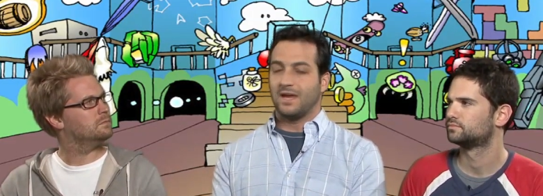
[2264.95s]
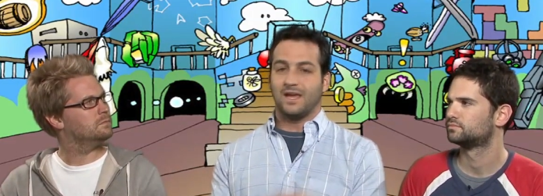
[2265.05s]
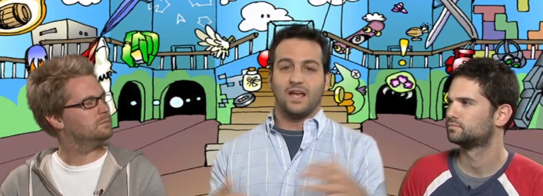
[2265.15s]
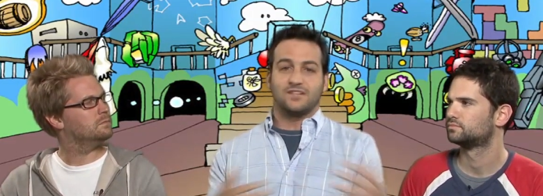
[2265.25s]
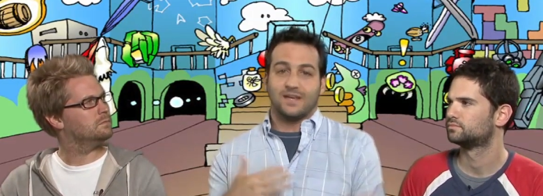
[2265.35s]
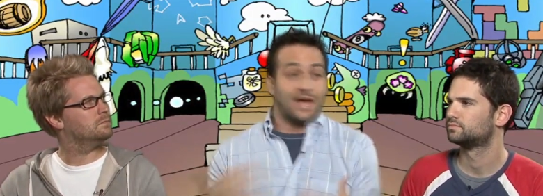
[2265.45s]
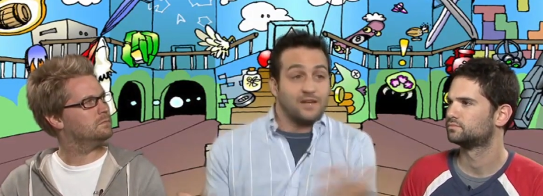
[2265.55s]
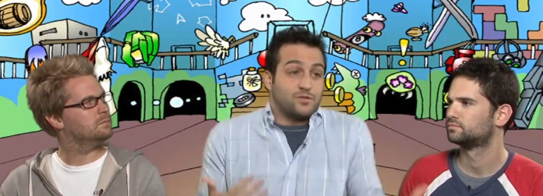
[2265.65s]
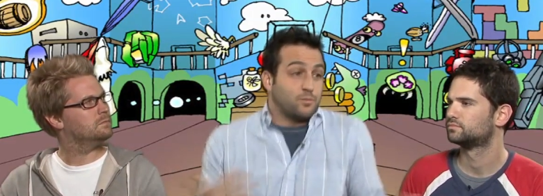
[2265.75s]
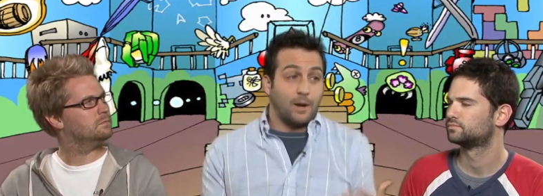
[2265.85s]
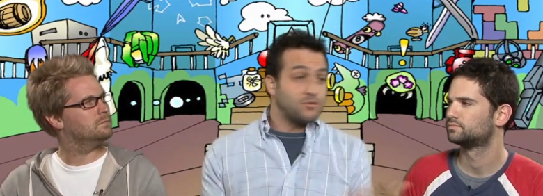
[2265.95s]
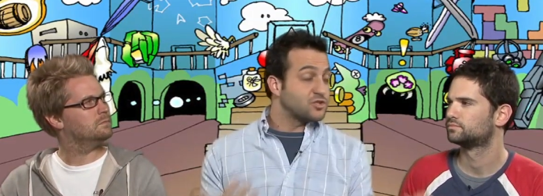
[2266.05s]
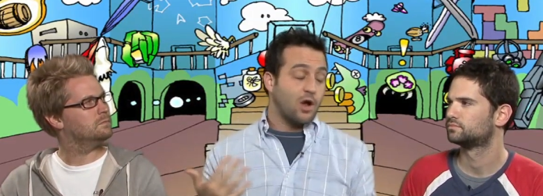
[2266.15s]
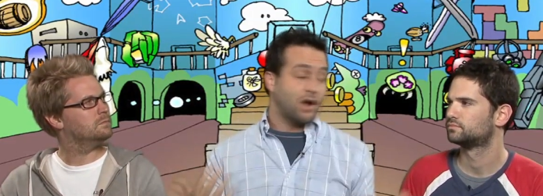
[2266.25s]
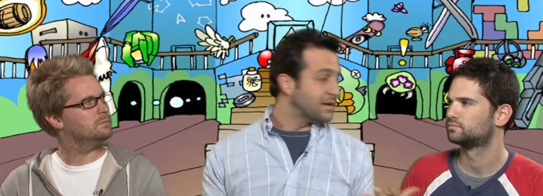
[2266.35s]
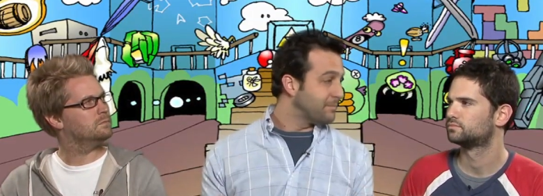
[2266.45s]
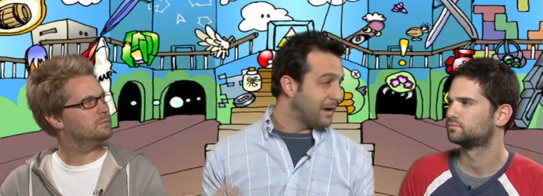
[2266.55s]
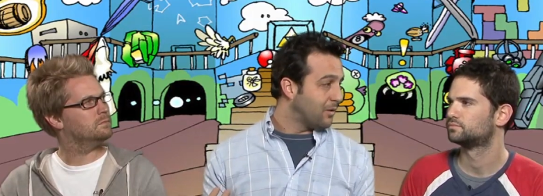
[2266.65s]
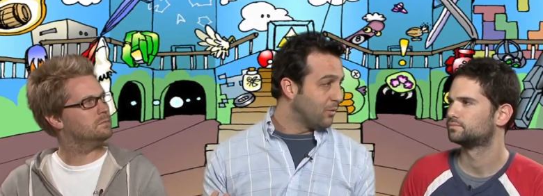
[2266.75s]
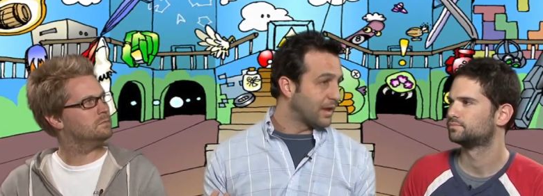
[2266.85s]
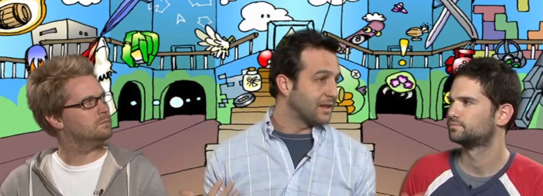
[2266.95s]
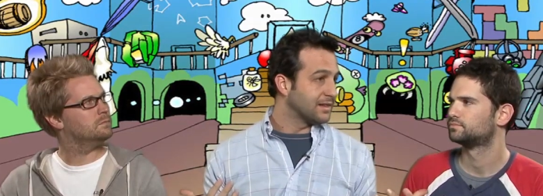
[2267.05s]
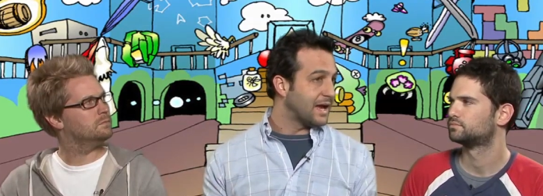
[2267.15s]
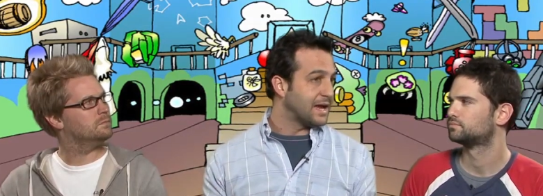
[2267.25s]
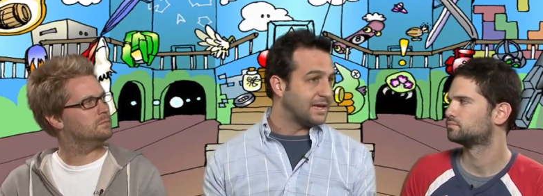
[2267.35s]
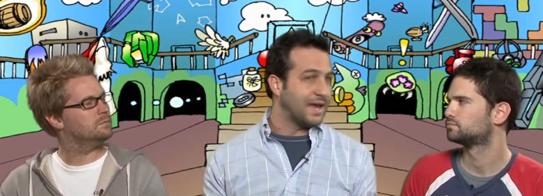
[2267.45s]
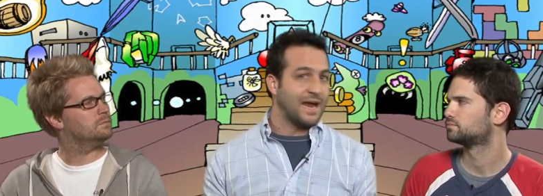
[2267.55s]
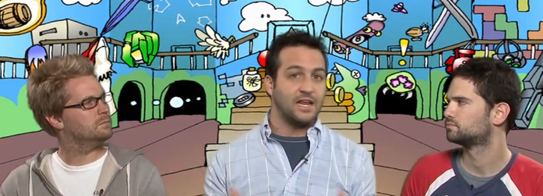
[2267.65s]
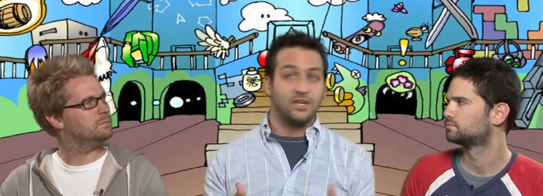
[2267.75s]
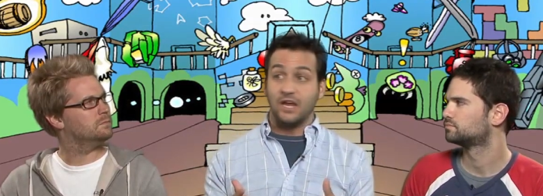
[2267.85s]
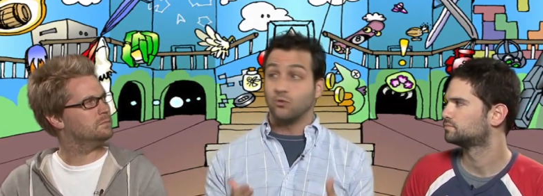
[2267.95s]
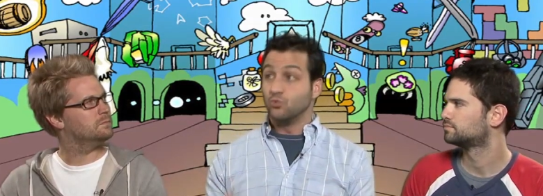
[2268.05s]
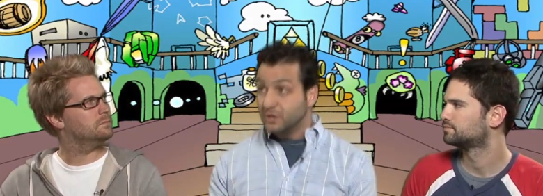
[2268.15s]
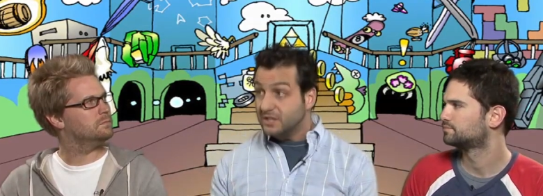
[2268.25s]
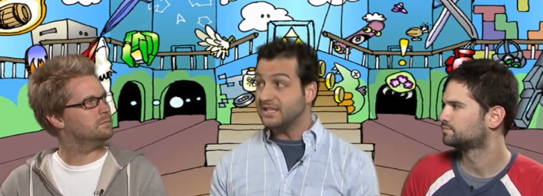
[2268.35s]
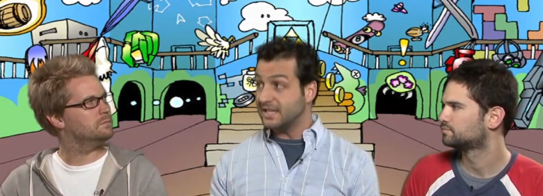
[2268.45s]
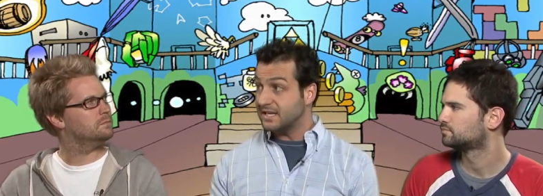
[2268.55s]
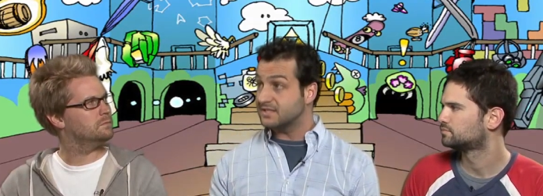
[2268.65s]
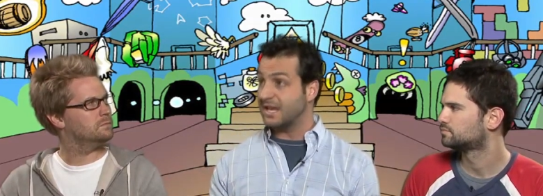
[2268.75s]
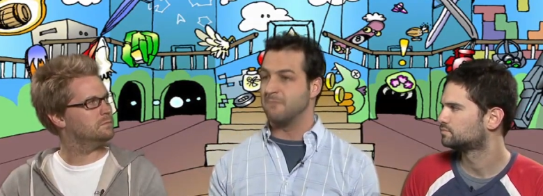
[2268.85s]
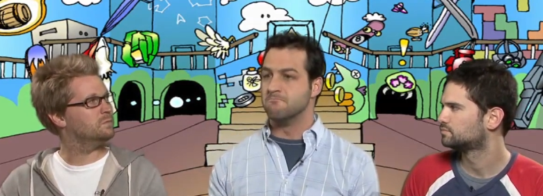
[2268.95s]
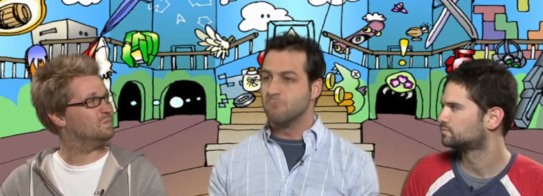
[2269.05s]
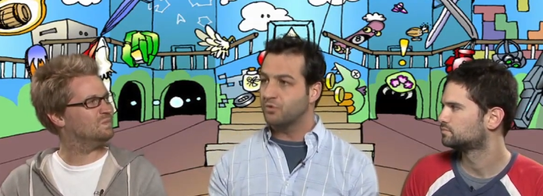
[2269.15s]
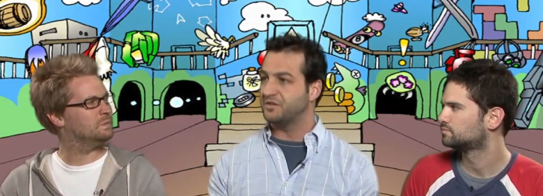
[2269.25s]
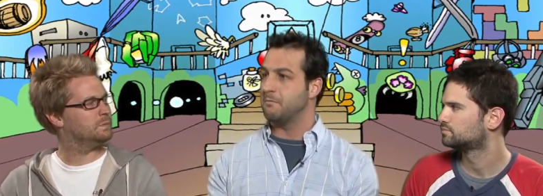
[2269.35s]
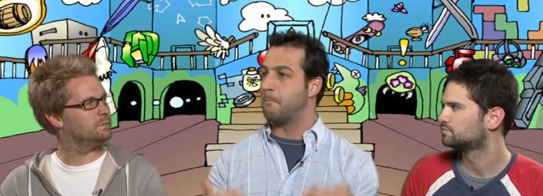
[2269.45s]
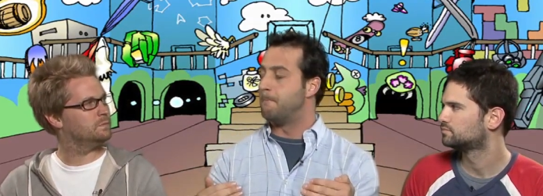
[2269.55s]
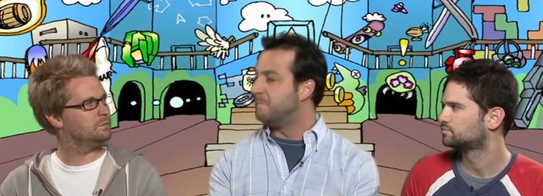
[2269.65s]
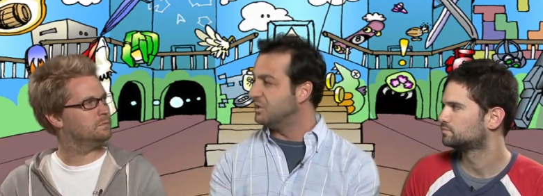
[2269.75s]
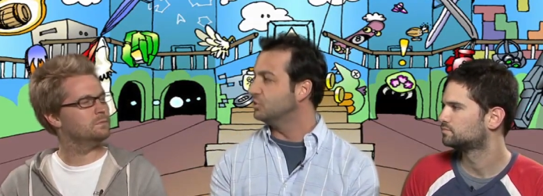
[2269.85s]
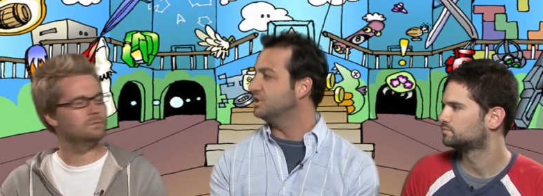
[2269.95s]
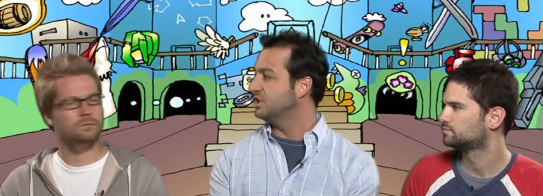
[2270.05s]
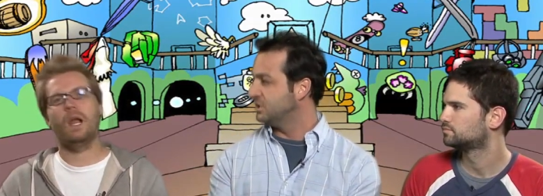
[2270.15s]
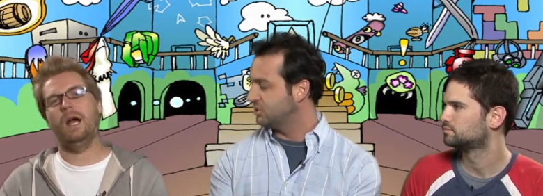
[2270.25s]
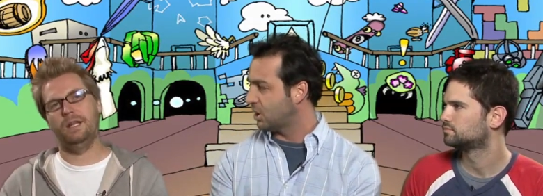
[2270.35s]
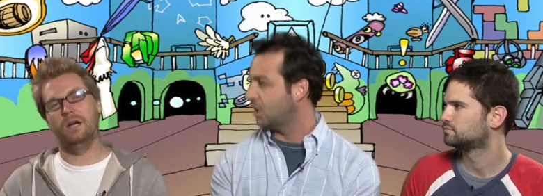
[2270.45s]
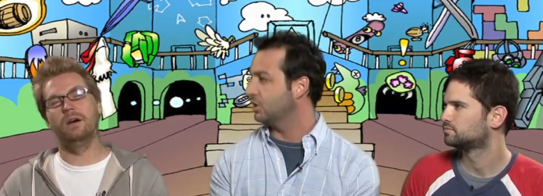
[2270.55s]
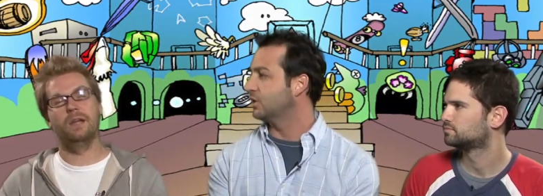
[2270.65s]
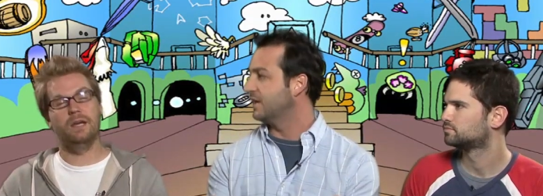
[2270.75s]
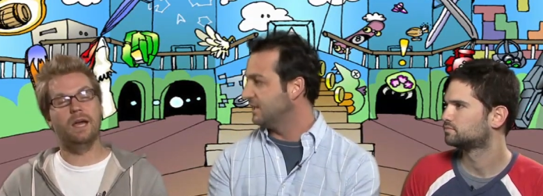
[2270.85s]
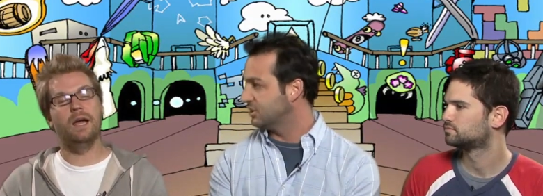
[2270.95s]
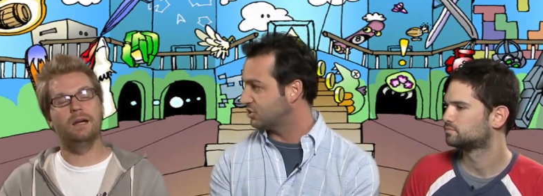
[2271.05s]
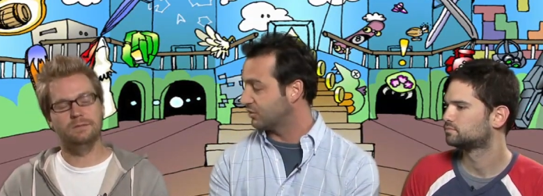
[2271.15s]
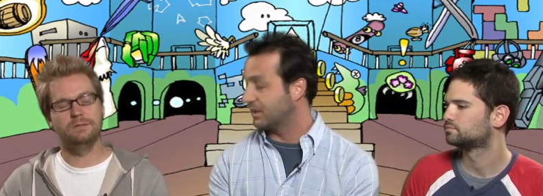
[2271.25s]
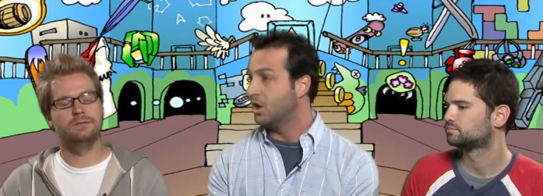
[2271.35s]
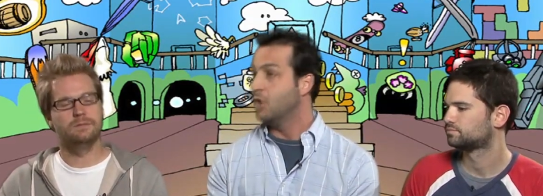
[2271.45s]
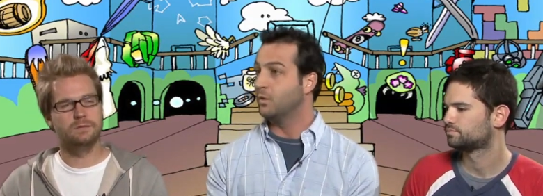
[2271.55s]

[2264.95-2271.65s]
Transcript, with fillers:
Speaker 1: it's like I just I'm just talking about what I like, and it, it really is a multi-billion dollar industry yeah.